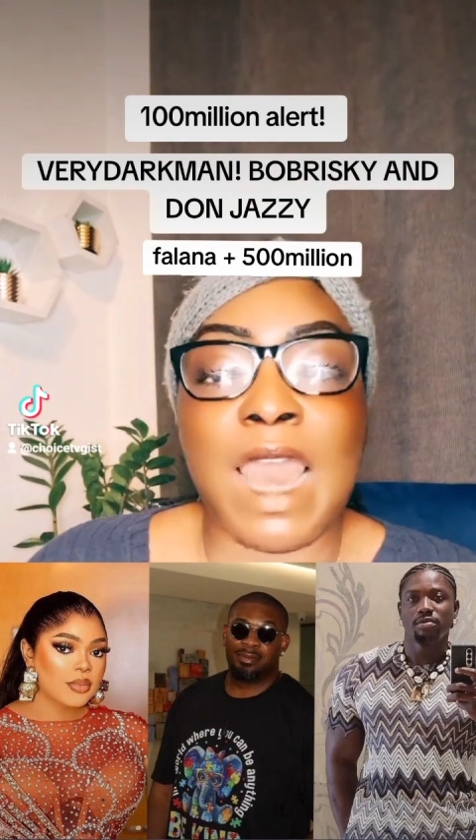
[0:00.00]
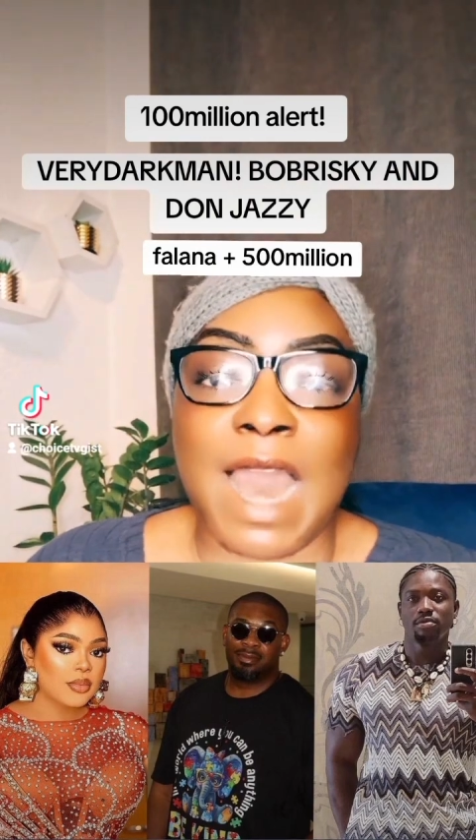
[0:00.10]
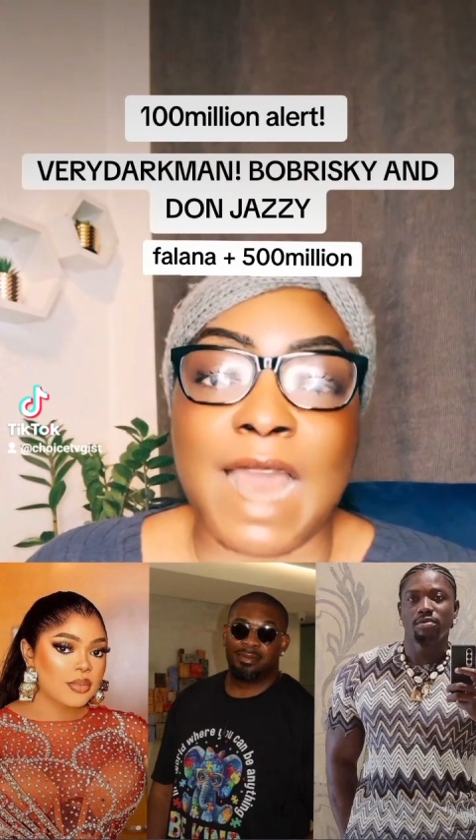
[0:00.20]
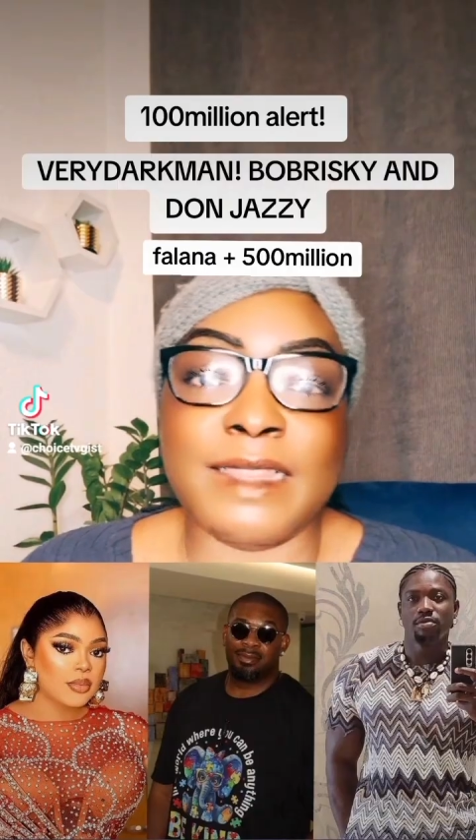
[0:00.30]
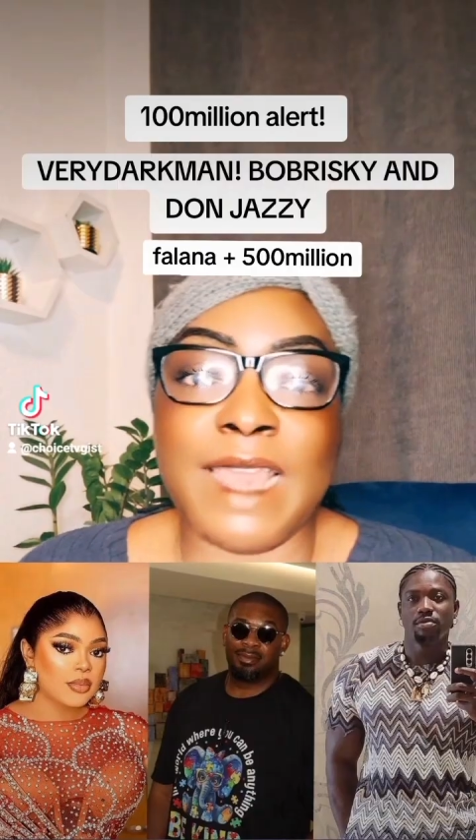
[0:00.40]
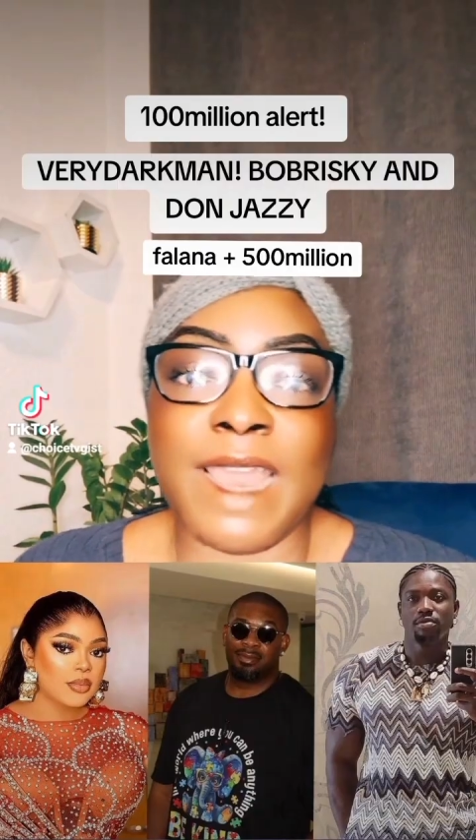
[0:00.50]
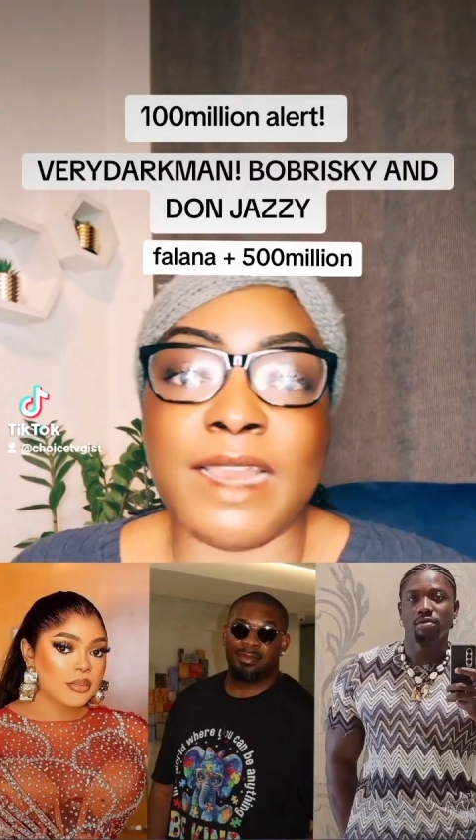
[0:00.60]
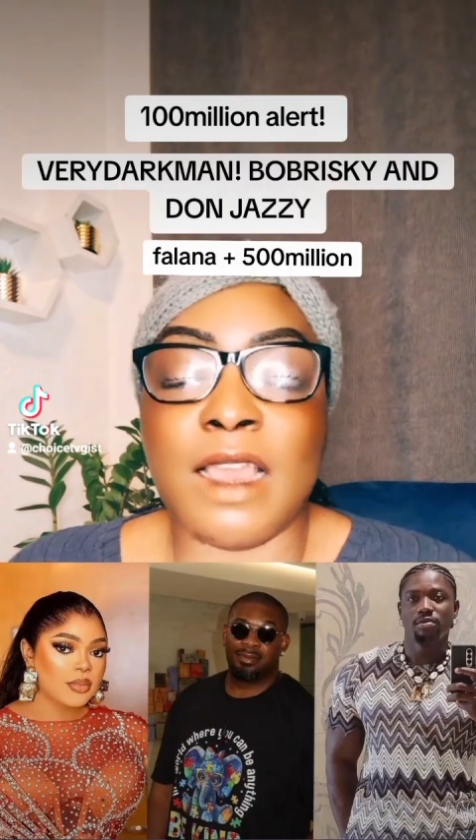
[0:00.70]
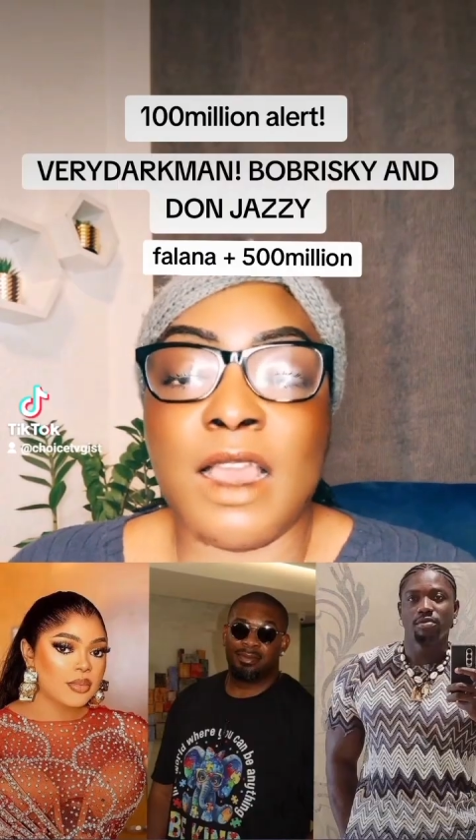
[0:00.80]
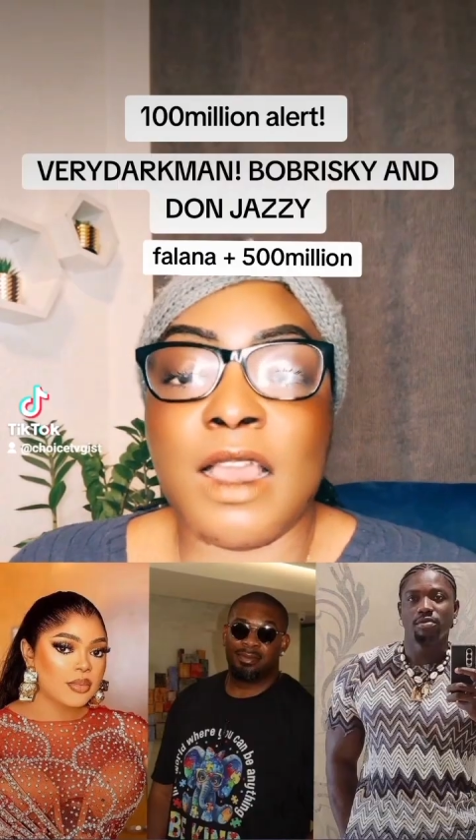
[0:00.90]
and
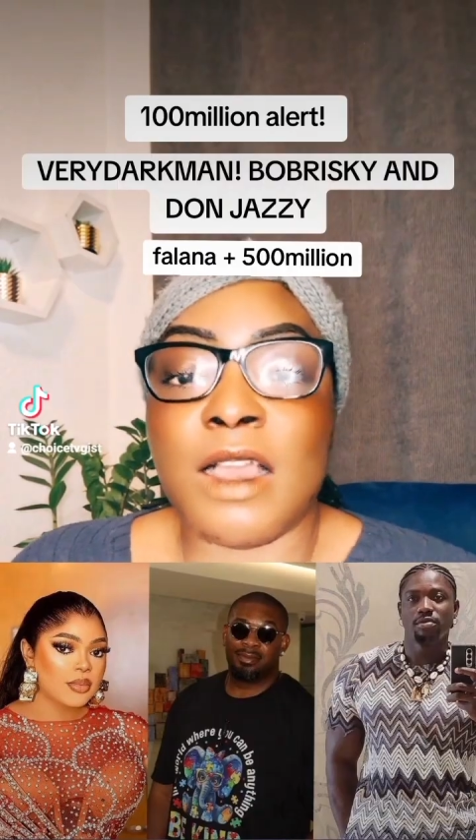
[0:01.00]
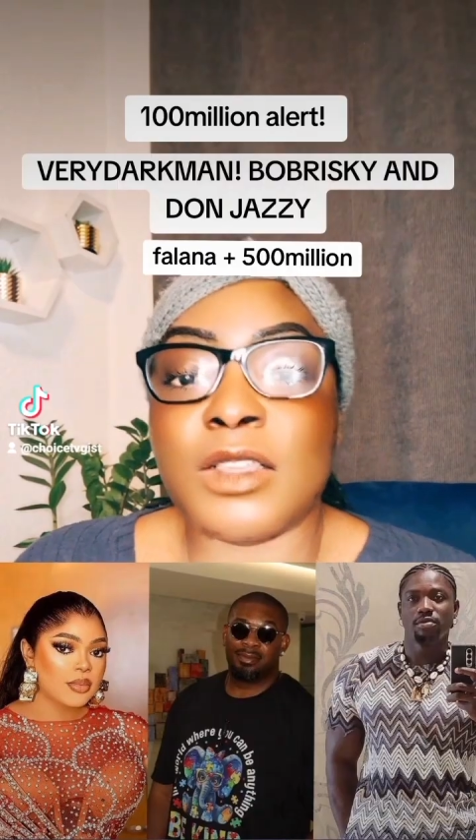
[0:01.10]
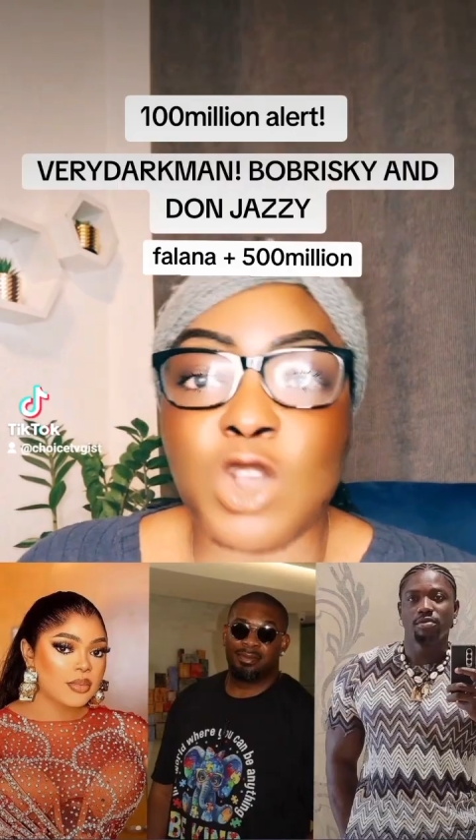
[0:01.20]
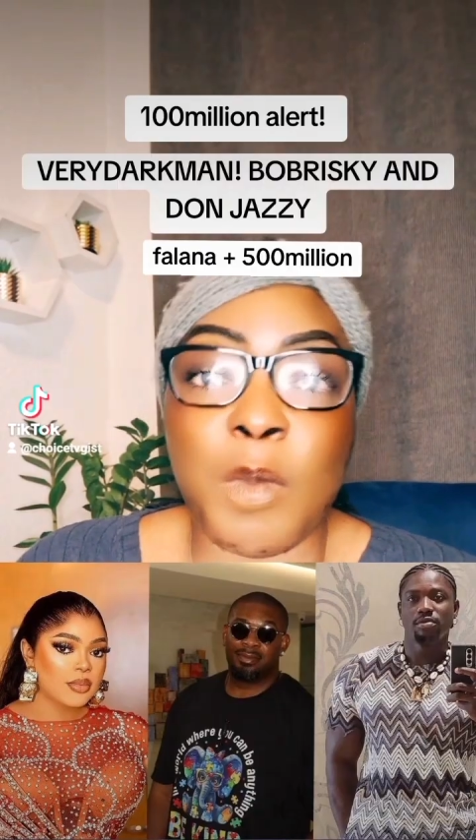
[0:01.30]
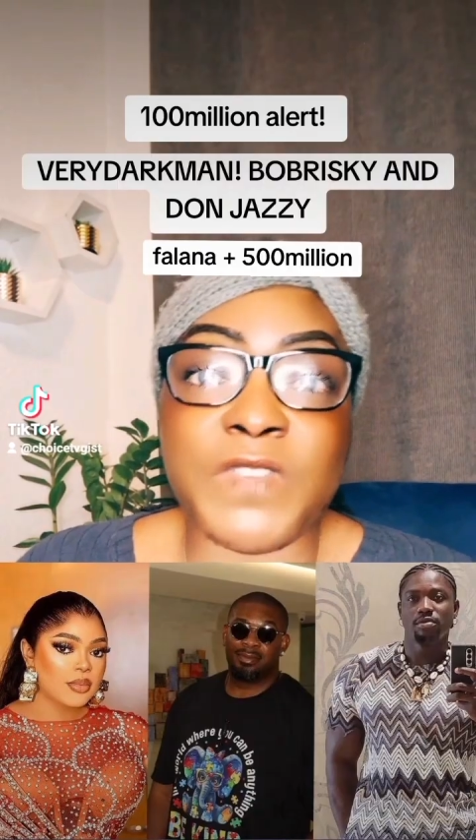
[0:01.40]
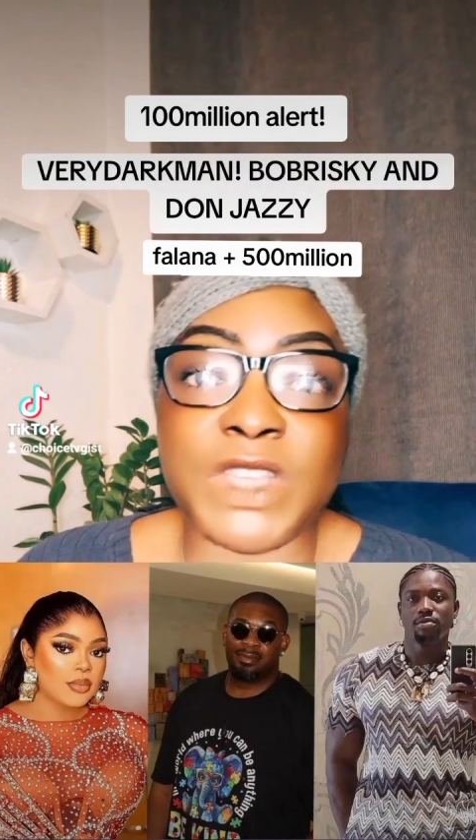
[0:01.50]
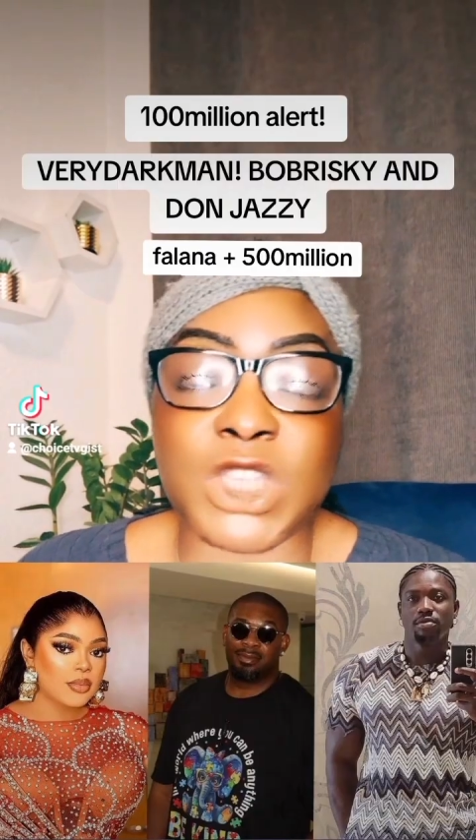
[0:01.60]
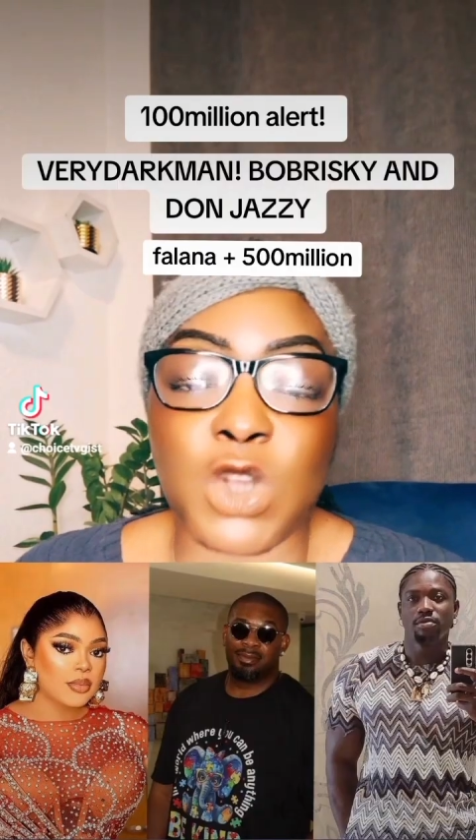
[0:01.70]
then some of his